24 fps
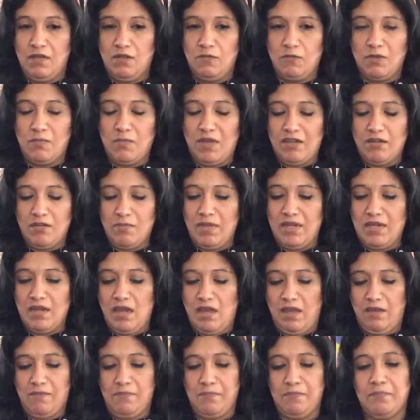We may or may
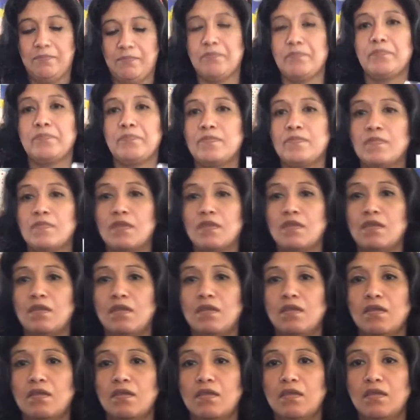not.
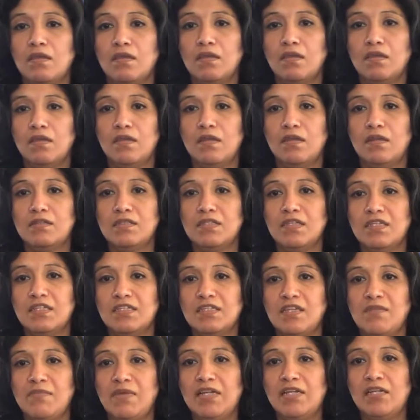And then see,
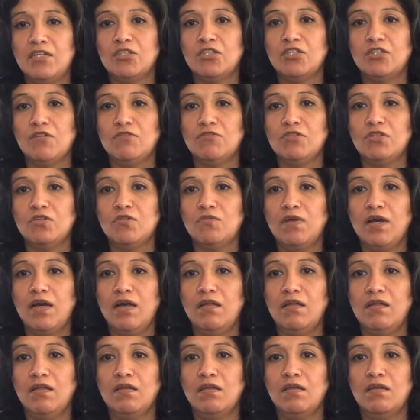because it might not show too
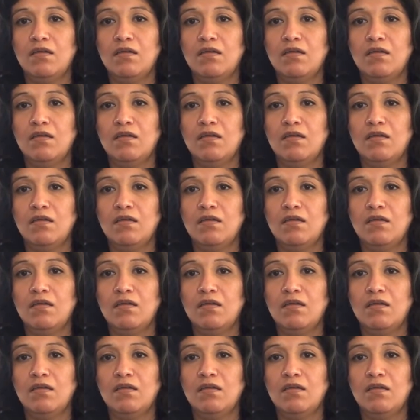well.